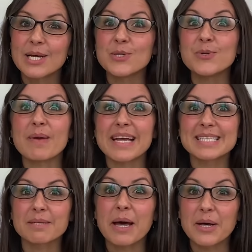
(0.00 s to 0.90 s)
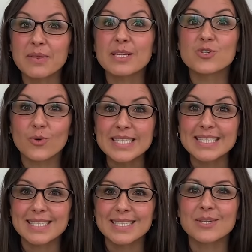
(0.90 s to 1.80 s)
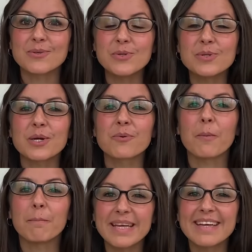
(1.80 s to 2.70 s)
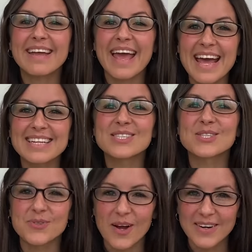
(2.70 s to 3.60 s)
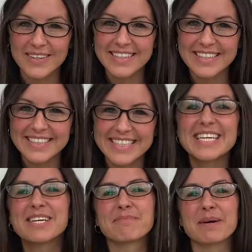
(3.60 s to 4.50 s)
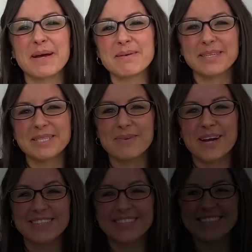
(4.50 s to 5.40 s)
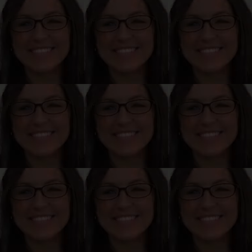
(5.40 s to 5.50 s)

you make some healthy choices so you can grow big and strong. Bye-bye, Big Sprouts.